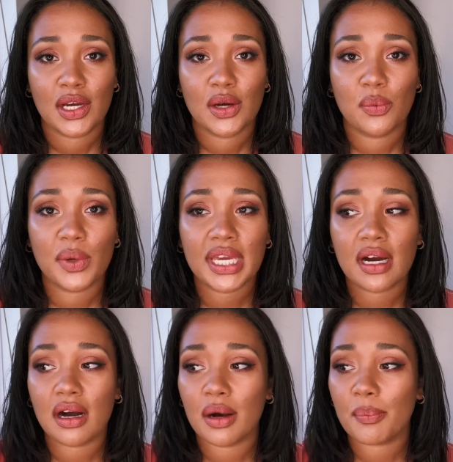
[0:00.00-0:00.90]
We
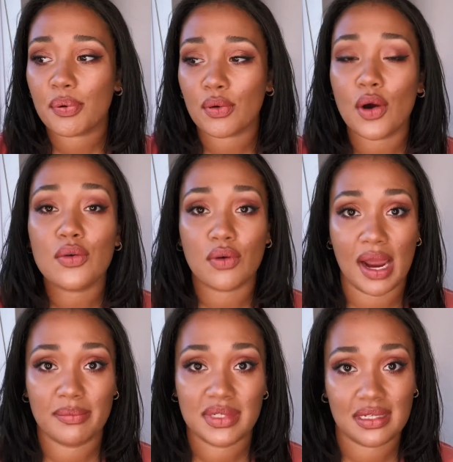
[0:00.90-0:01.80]
are
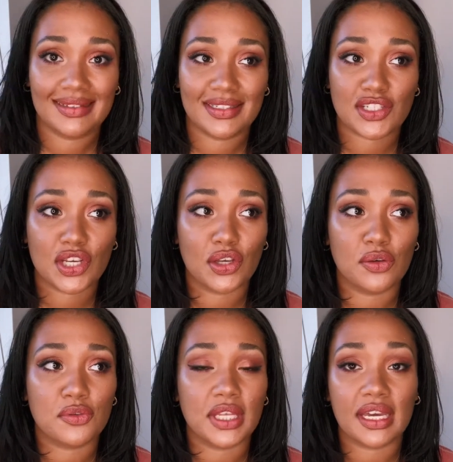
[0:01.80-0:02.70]
programmed to
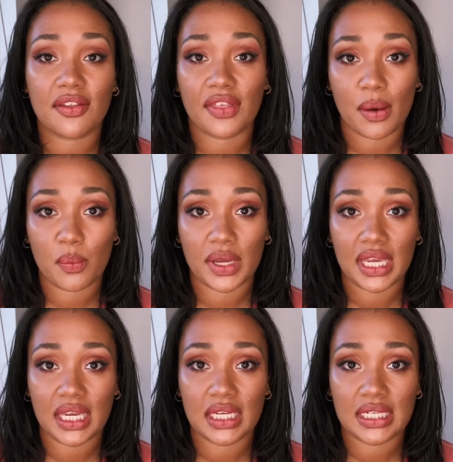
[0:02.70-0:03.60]
think that
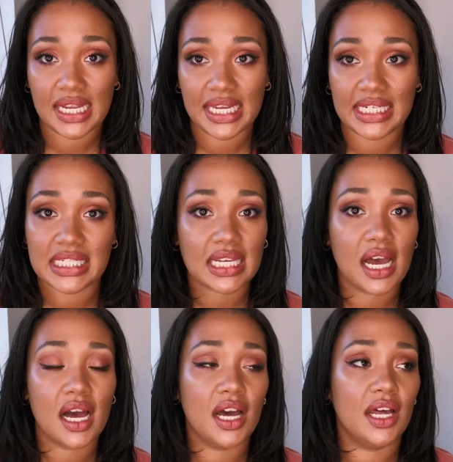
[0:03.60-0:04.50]
we need
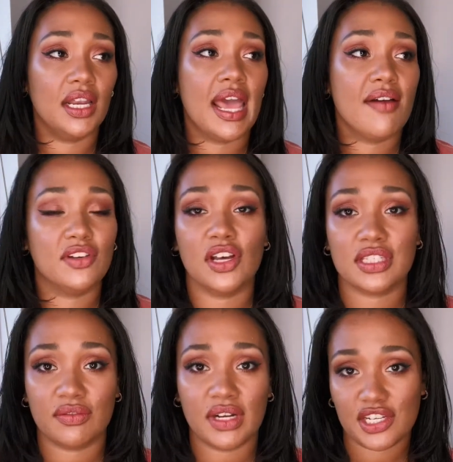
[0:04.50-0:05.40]
an
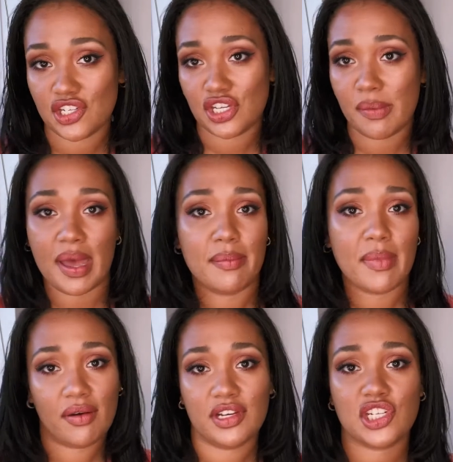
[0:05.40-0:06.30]
everlasting relationship and
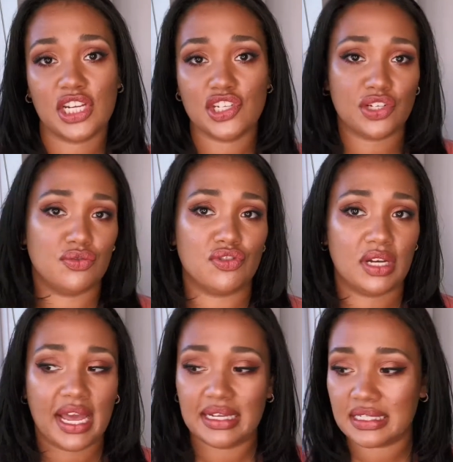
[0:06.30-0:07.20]
marriage and children.
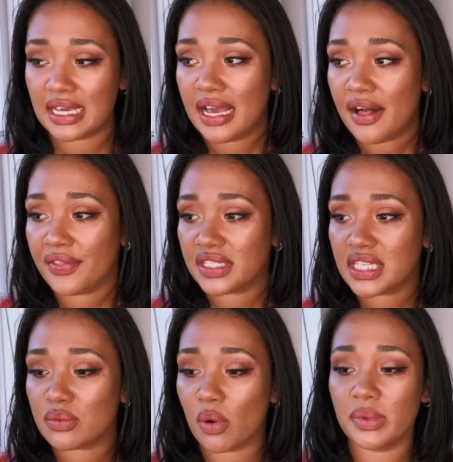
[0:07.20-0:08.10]
And this
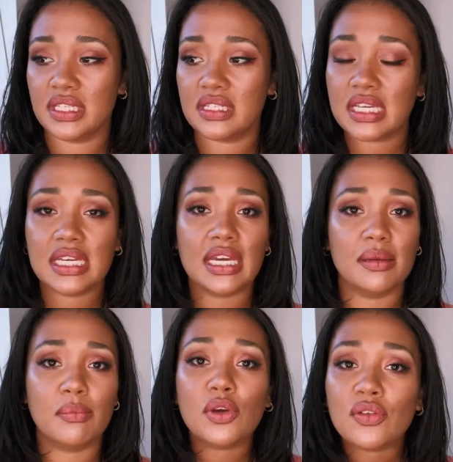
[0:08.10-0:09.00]
is what we see
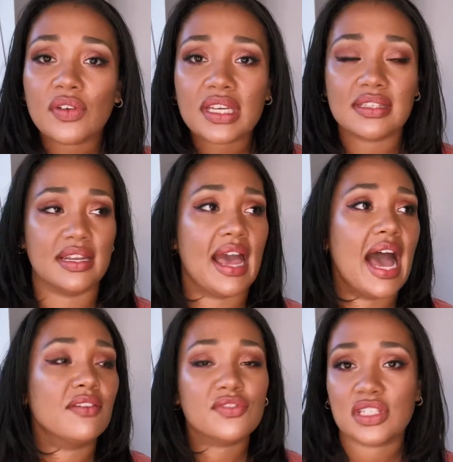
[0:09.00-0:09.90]
in movies, in
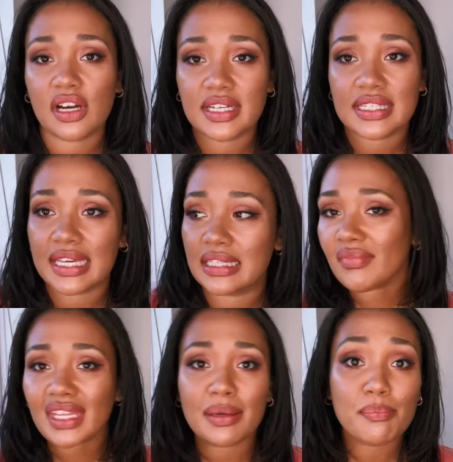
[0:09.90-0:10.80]
advertising,
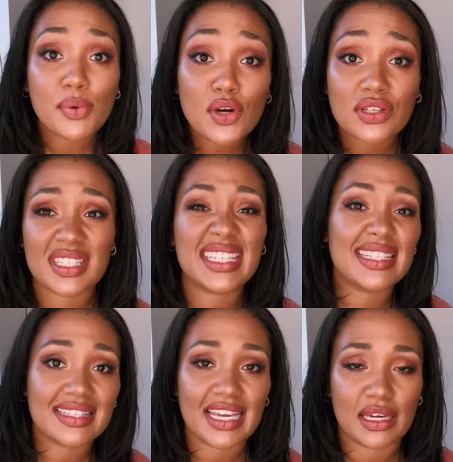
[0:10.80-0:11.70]
in books,
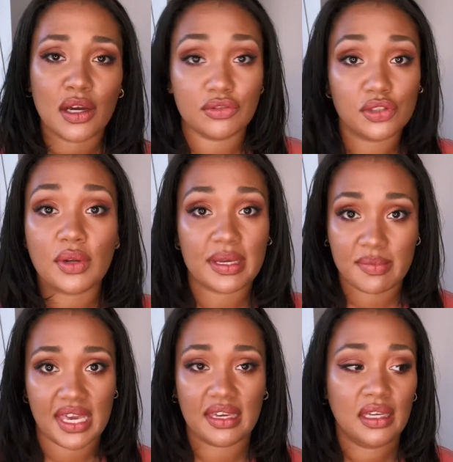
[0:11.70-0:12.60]
Disney, you name
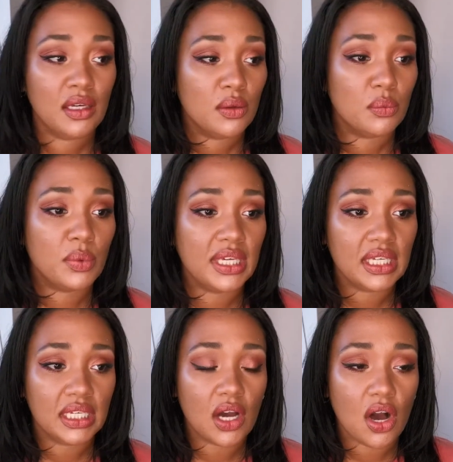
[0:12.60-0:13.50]
it.
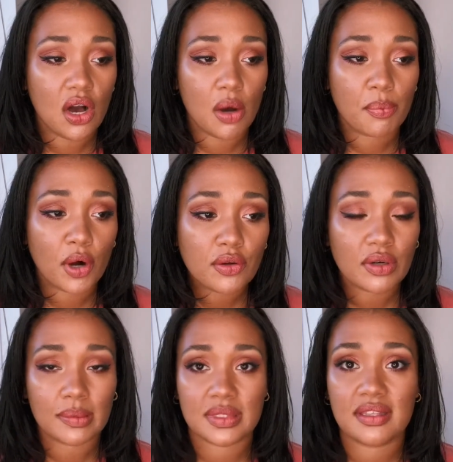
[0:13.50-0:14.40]
We are
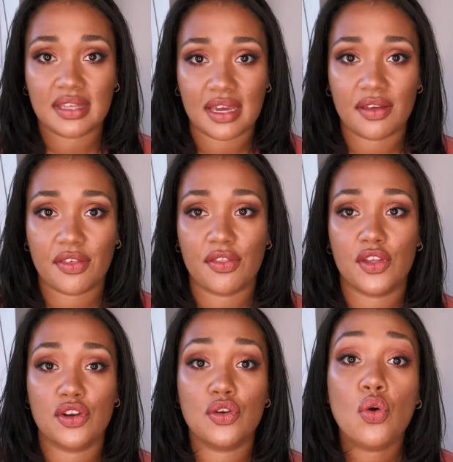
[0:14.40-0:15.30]
programmed to think that the
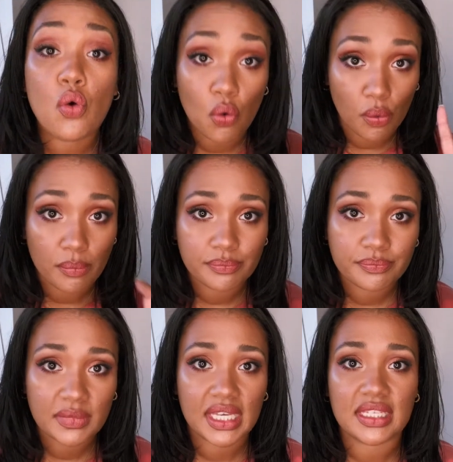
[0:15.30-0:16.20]
norm
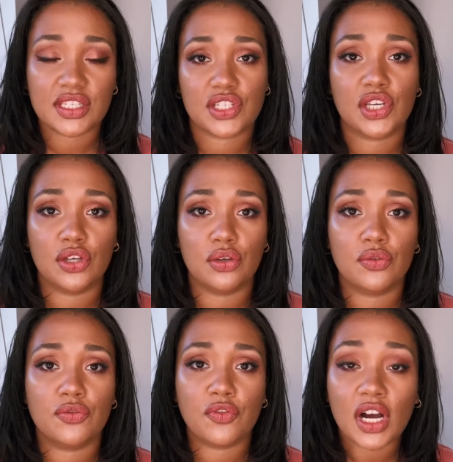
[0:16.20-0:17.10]
is to
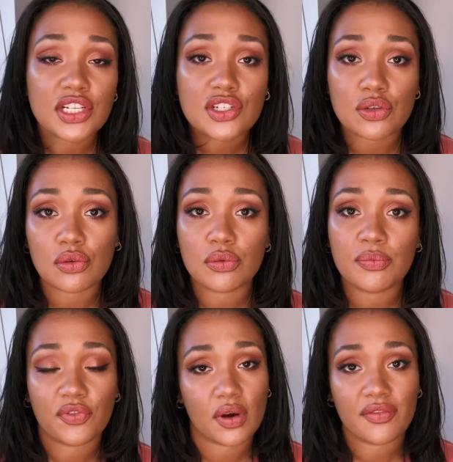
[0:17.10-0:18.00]
find your
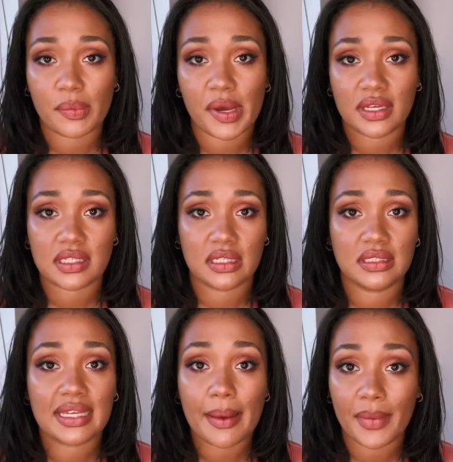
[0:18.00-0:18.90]
forever person,
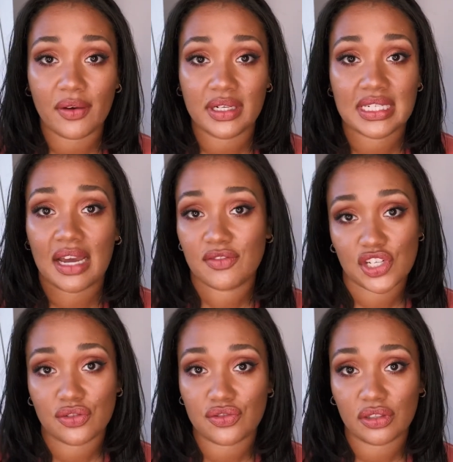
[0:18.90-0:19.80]
get married, have
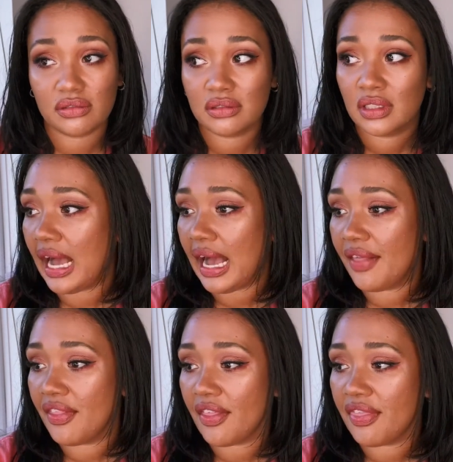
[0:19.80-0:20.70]
children, and
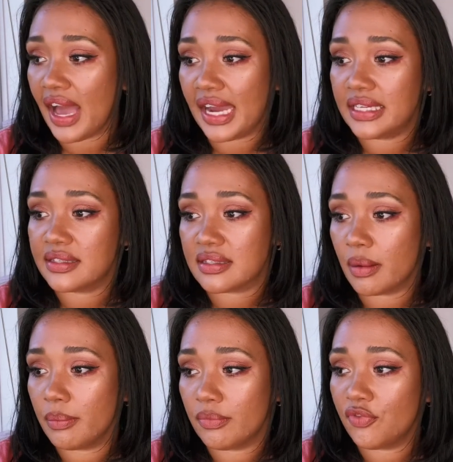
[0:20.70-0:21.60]
that is
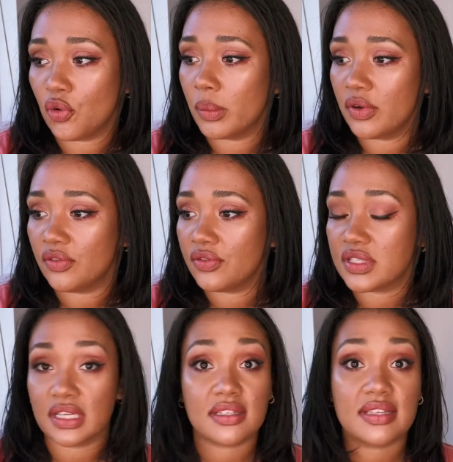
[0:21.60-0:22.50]
some form of
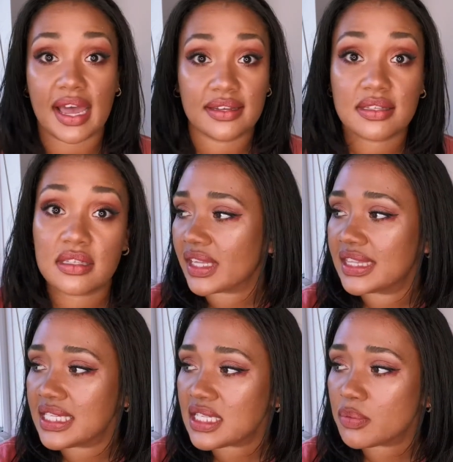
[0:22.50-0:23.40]
success.
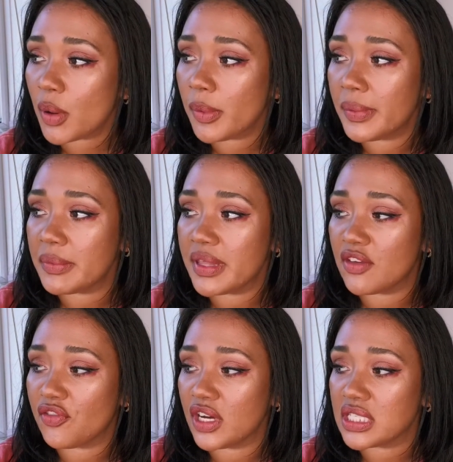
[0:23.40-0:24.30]
This has probably been the
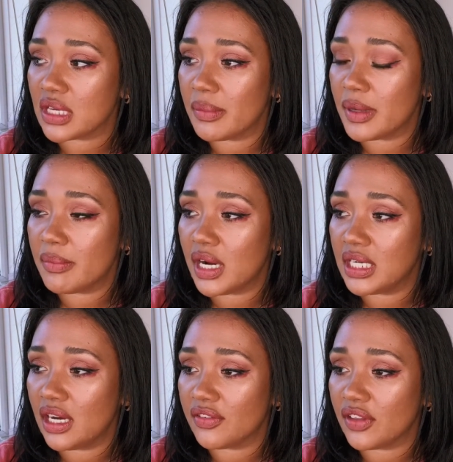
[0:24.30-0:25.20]
first time in my
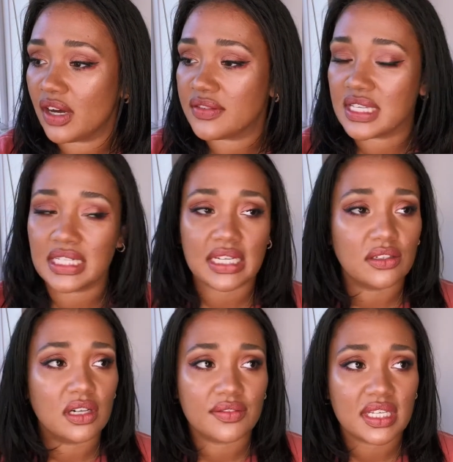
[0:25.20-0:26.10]
life that I've sat down
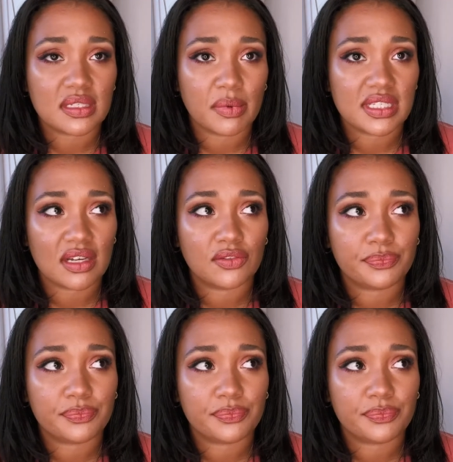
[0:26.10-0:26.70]
and I've said to myself,